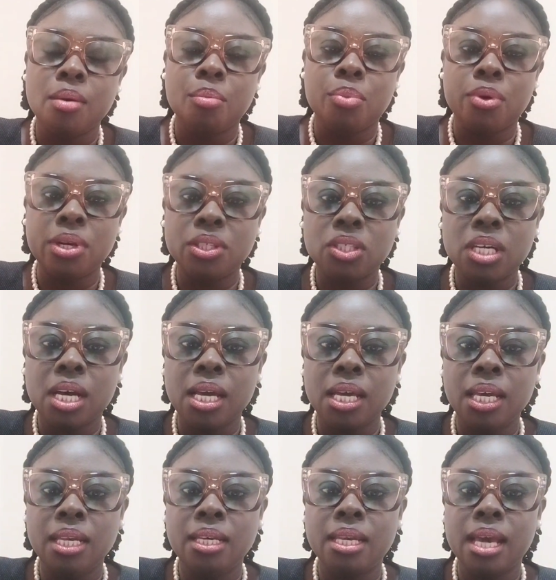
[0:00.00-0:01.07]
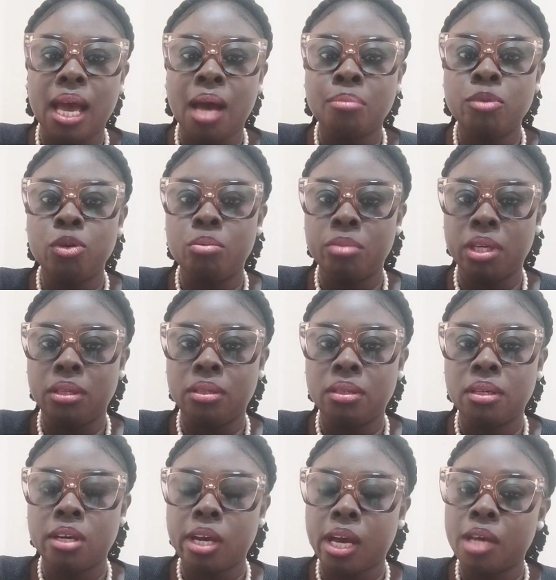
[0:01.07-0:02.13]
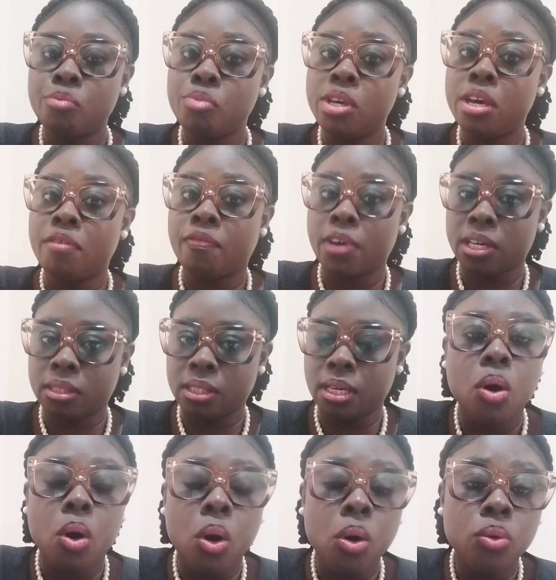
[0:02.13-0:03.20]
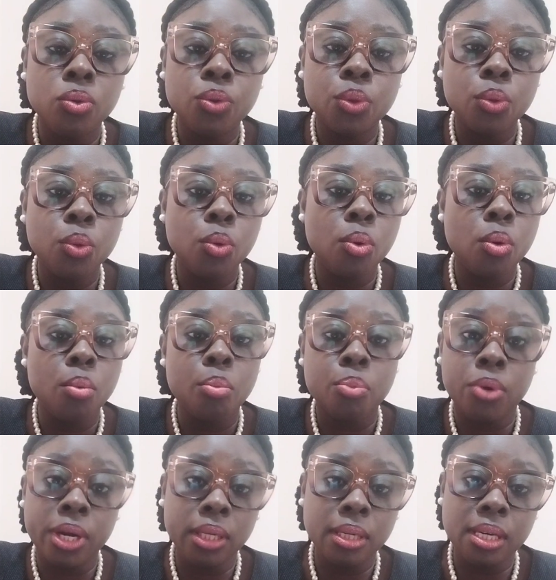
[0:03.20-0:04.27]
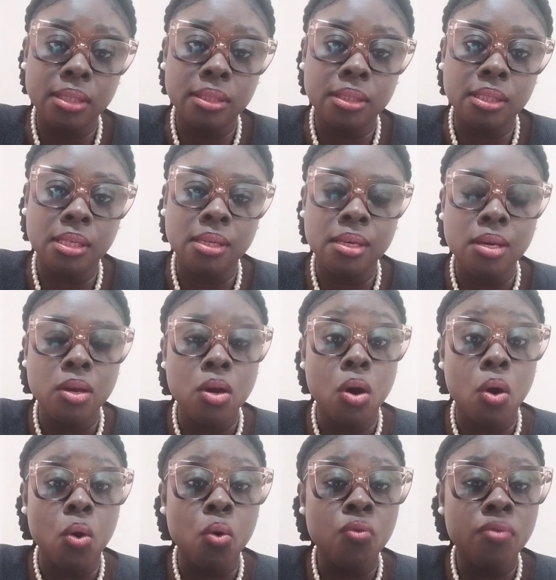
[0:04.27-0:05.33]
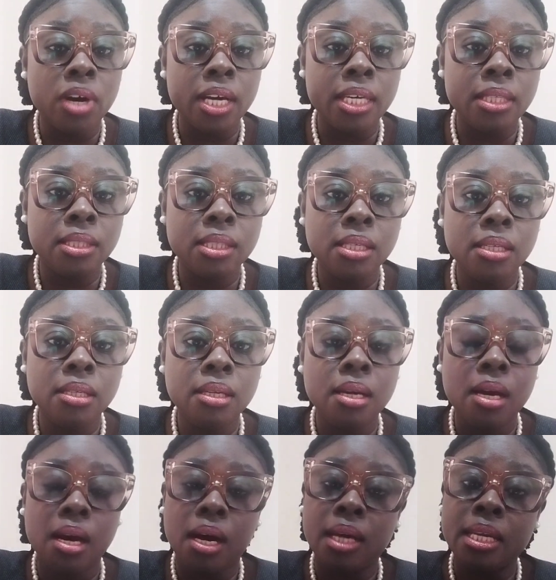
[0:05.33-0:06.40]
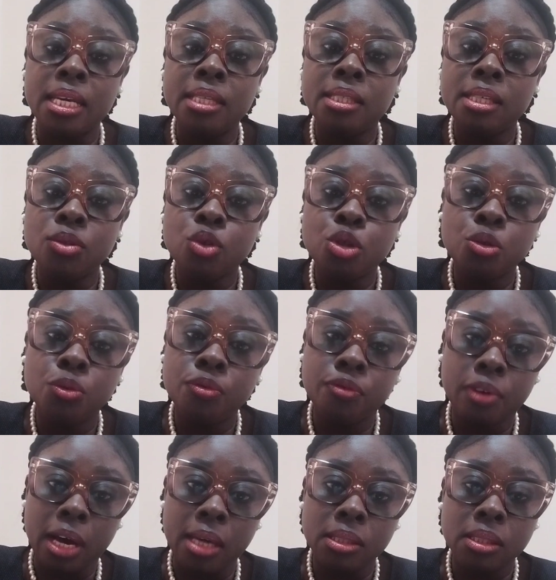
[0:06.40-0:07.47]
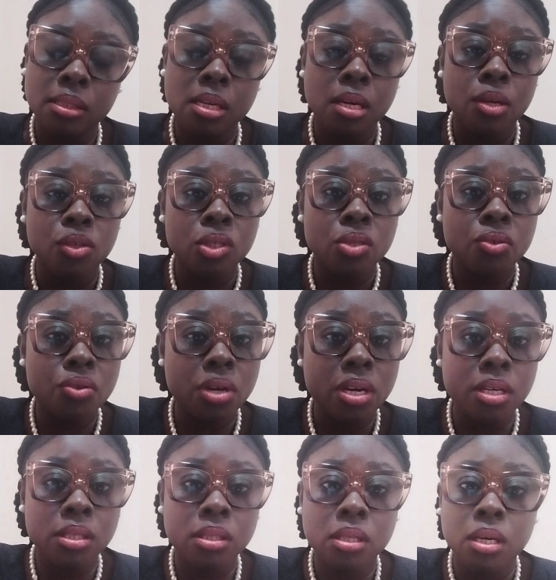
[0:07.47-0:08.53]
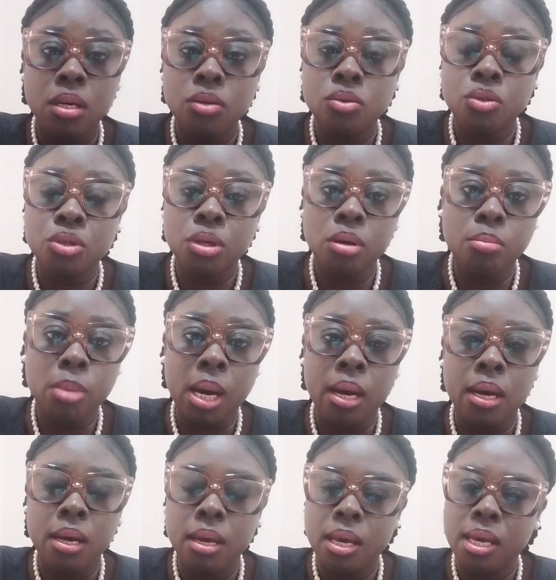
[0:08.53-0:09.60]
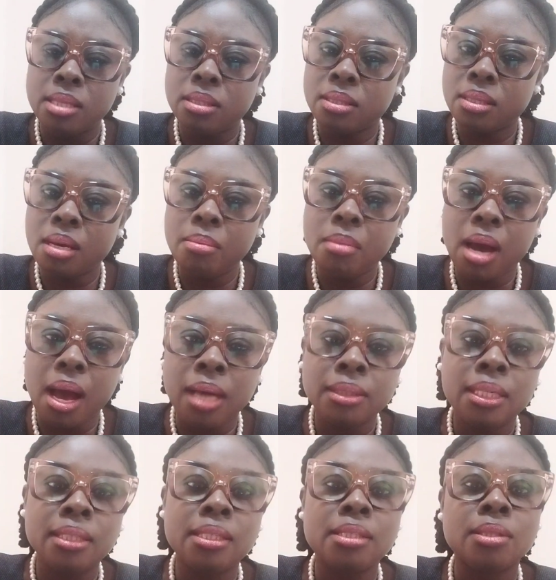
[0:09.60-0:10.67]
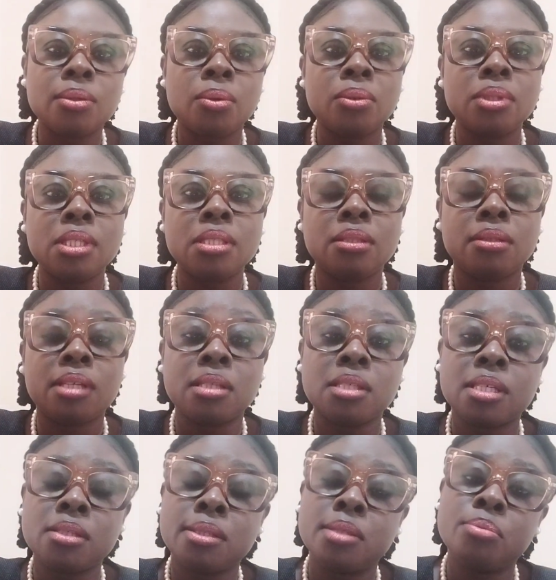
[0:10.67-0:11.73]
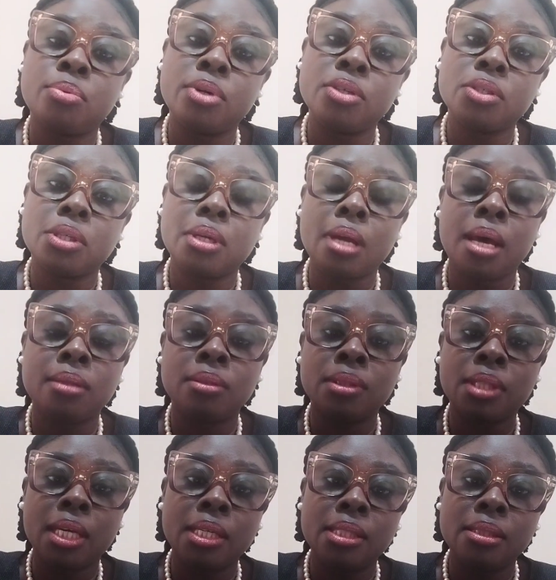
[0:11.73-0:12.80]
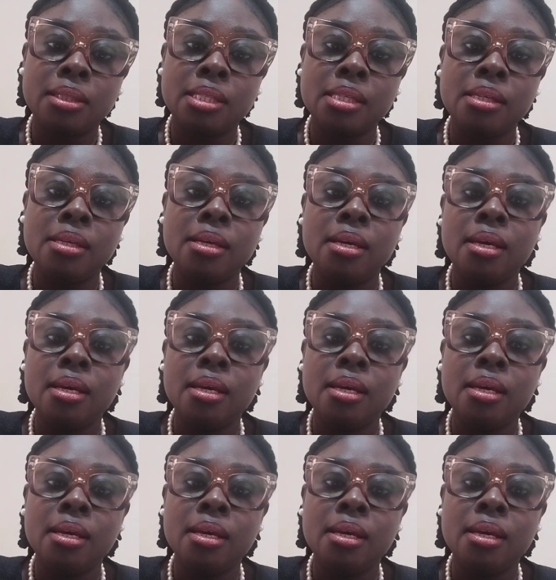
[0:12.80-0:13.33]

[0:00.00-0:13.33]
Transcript: pressure in the abdomen can be a factor. Also, pregnancy, overeating and eating too fast, stress, trauma, and some other disorders such as depression, anxiety,